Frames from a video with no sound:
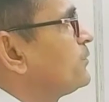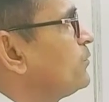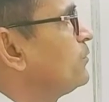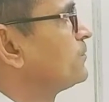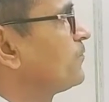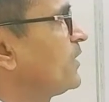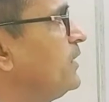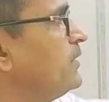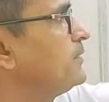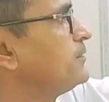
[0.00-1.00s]
intro.
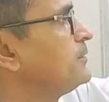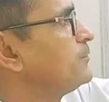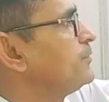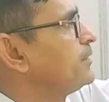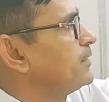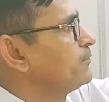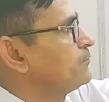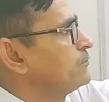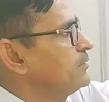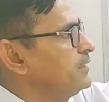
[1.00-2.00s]
Anything we have,